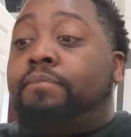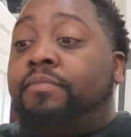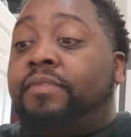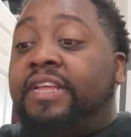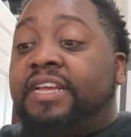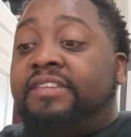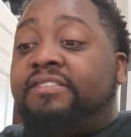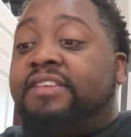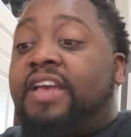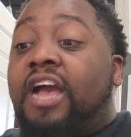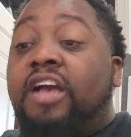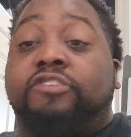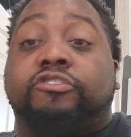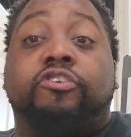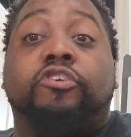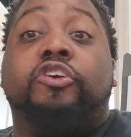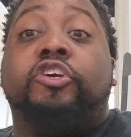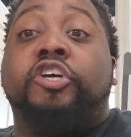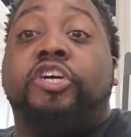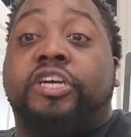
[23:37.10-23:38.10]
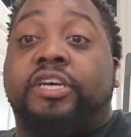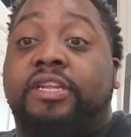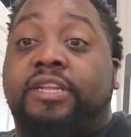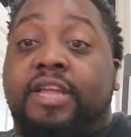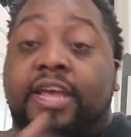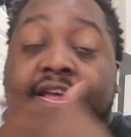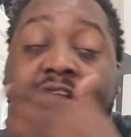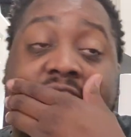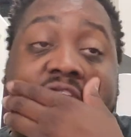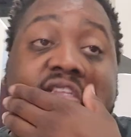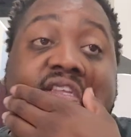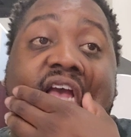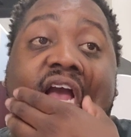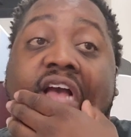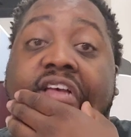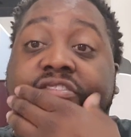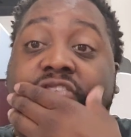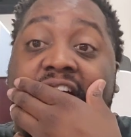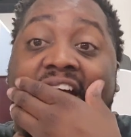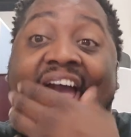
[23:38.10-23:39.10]
these guys are good and these
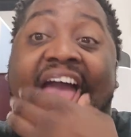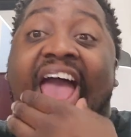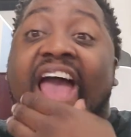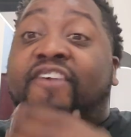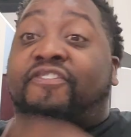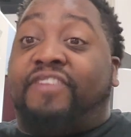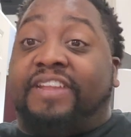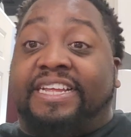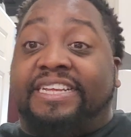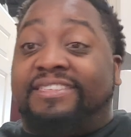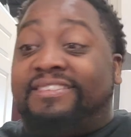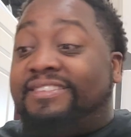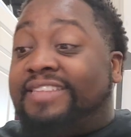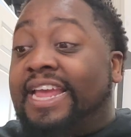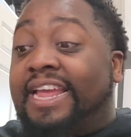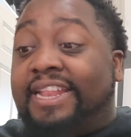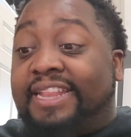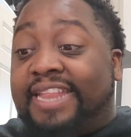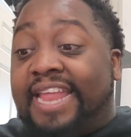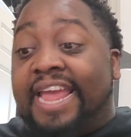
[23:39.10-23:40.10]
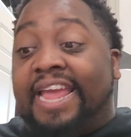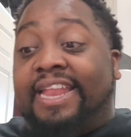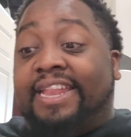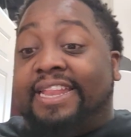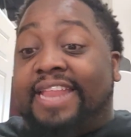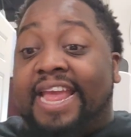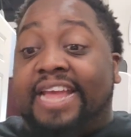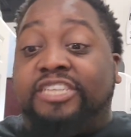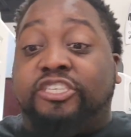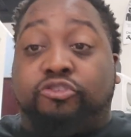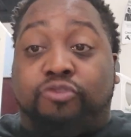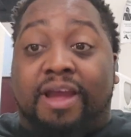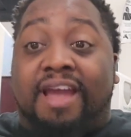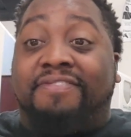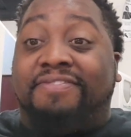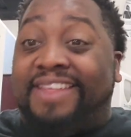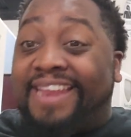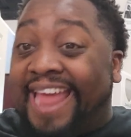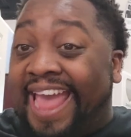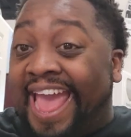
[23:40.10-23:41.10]
guys are athletes. They
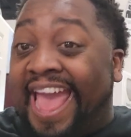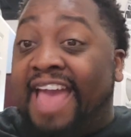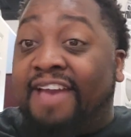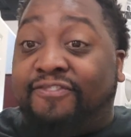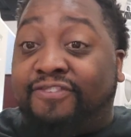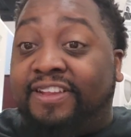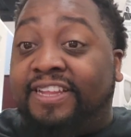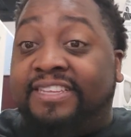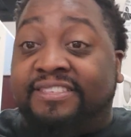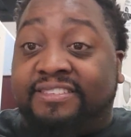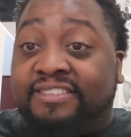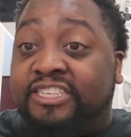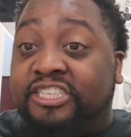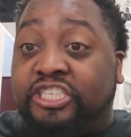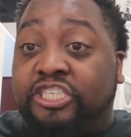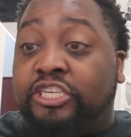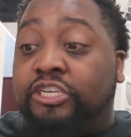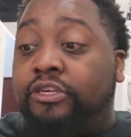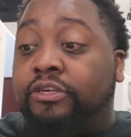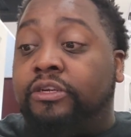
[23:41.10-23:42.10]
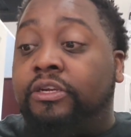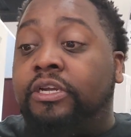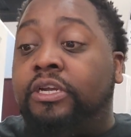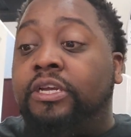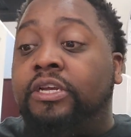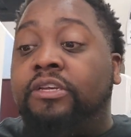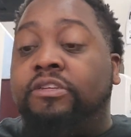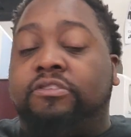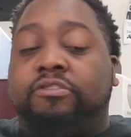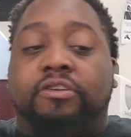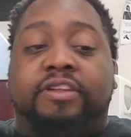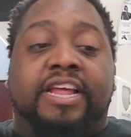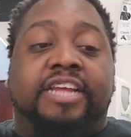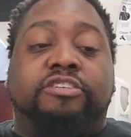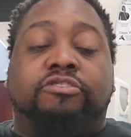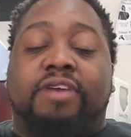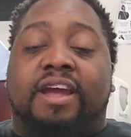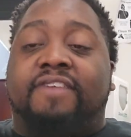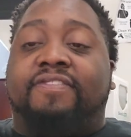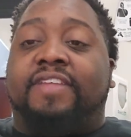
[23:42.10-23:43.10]
drafted athletes this year. So they
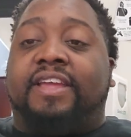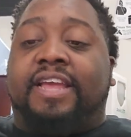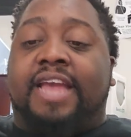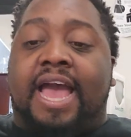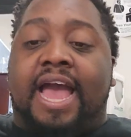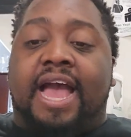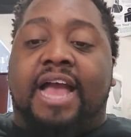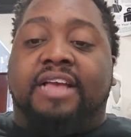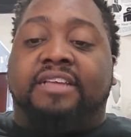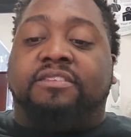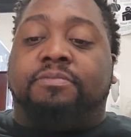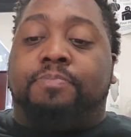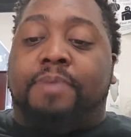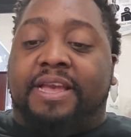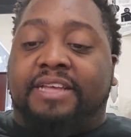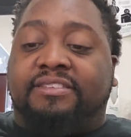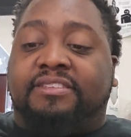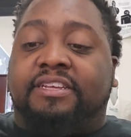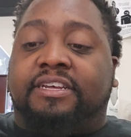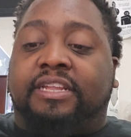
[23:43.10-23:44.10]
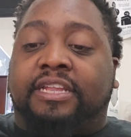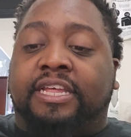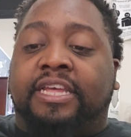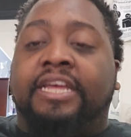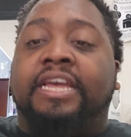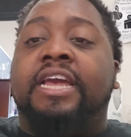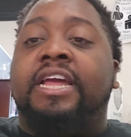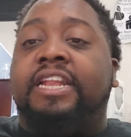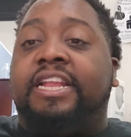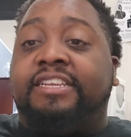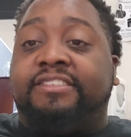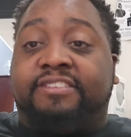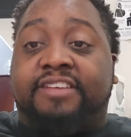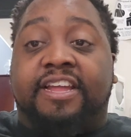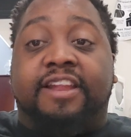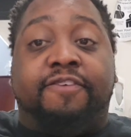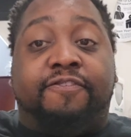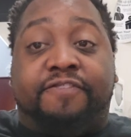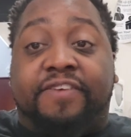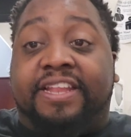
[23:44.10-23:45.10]
drafted guys basically that's
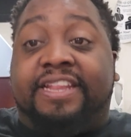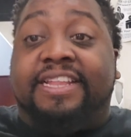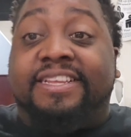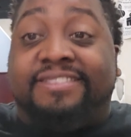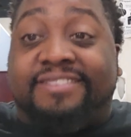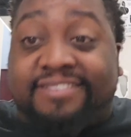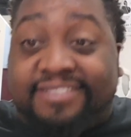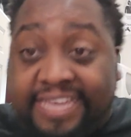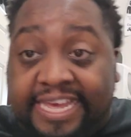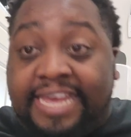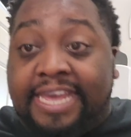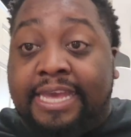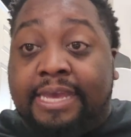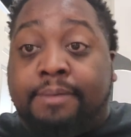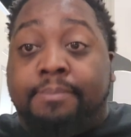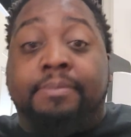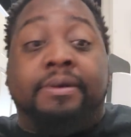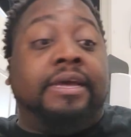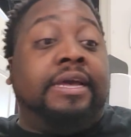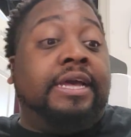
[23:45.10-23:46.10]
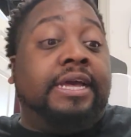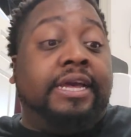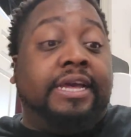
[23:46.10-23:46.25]
going to fit this scheme